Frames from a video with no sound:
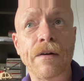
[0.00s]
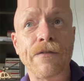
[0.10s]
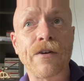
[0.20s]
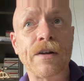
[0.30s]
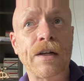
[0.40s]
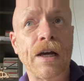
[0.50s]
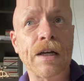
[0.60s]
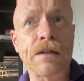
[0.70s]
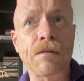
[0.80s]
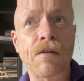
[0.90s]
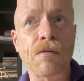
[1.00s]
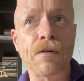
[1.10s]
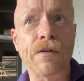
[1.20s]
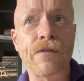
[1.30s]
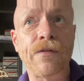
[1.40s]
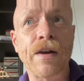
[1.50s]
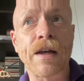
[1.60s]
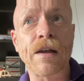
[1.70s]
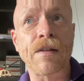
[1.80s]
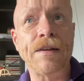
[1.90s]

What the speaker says: frontline sort of, I guess,